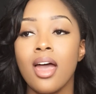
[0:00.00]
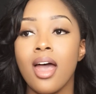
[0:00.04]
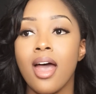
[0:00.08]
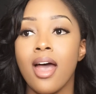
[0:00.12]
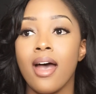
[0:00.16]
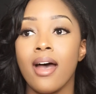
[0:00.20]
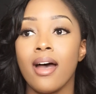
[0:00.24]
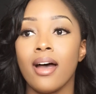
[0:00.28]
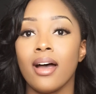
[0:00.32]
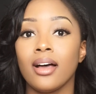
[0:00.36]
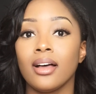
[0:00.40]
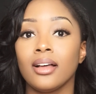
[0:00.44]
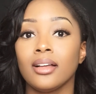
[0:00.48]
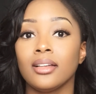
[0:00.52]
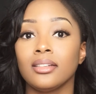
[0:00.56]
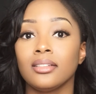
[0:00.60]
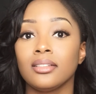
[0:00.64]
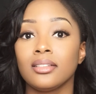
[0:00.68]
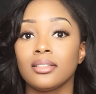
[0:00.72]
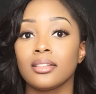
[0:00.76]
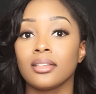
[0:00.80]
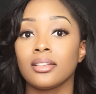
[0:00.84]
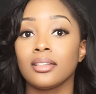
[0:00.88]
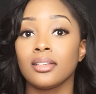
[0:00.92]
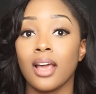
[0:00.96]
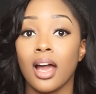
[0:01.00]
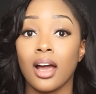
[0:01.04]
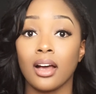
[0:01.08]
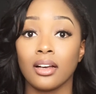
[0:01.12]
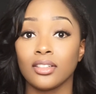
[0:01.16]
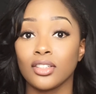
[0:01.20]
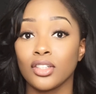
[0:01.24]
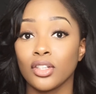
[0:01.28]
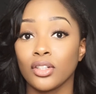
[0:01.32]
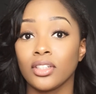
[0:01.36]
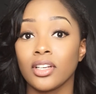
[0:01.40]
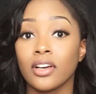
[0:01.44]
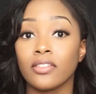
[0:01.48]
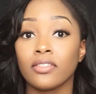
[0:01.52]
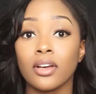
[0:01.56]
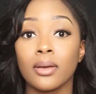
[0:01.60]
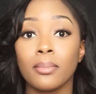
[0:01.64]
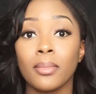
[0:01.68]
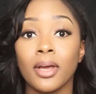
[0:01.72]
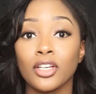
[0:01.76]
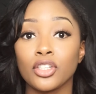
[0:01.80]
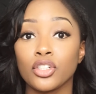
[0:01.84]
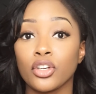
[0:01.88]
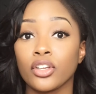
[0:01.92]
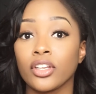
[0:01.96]
And yeah, so definitely
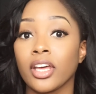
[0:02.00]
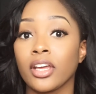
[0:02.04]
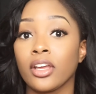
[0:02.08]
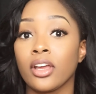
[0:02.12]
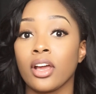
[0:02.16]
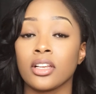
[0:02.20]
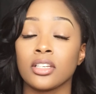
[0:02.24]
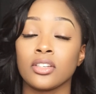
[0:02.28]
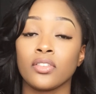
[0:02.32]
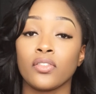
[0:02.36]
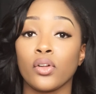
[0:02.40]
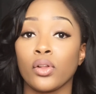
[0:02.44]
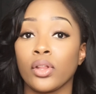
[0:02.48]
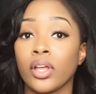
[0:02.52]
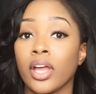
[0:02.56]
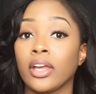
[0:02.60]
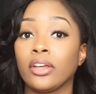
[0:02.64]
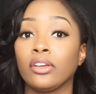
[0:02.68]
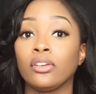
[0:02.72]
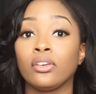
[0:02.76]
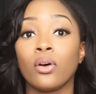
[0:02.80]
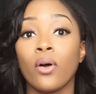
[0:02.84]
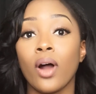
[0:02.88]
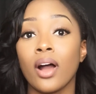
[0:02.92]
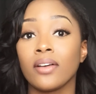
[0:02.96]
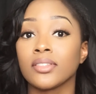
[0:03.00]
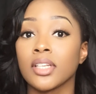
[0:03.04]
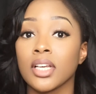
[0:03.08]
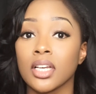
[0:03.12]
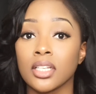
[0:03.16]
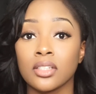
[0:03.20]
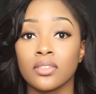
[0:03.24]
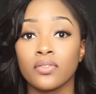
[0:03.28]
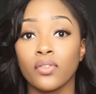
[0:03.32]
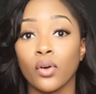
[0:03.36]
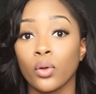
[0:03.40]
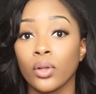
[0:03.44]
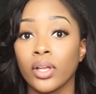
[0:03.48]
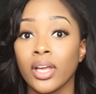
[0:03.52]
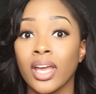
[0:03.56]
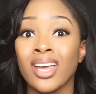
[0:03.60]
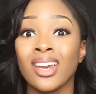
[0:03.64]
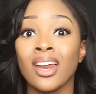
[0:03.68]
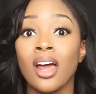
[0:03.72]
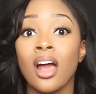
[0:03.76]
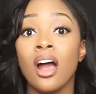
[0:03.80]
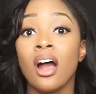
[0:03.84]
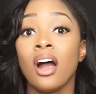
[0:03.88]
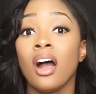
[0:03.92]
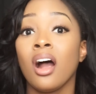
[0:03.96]
make sure that you exfoliate. You don't have to exfoliate.